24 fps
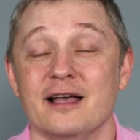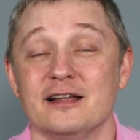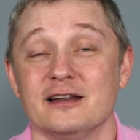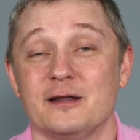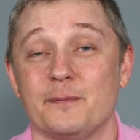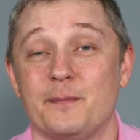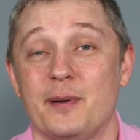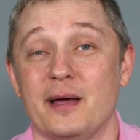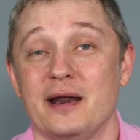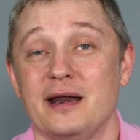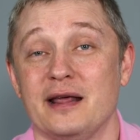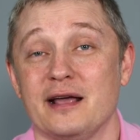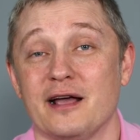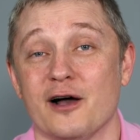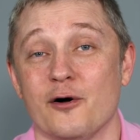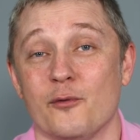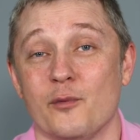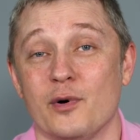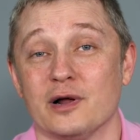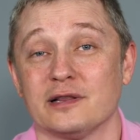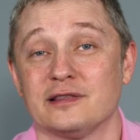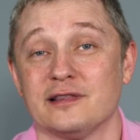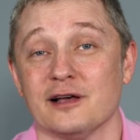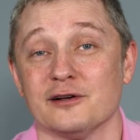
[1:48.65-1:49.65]
depending on
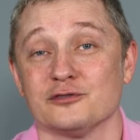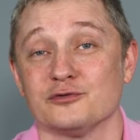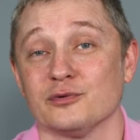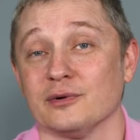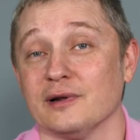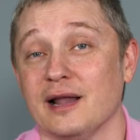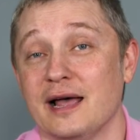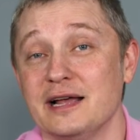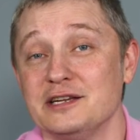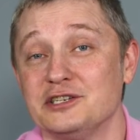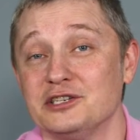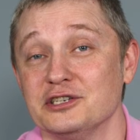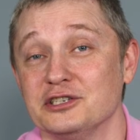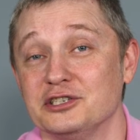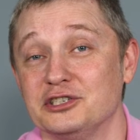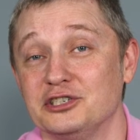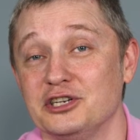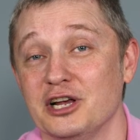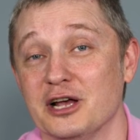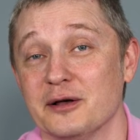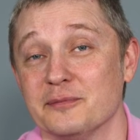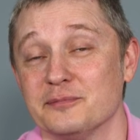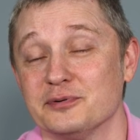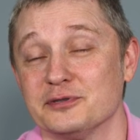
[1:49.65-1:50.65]
what those
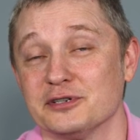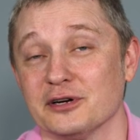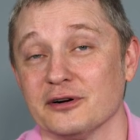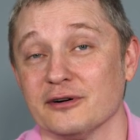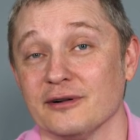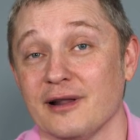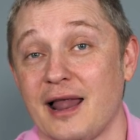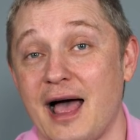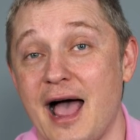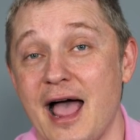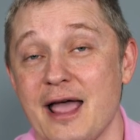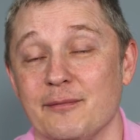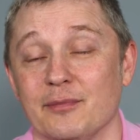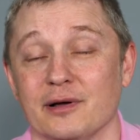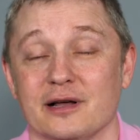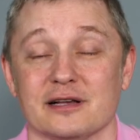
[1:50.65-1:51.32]
relationships are like.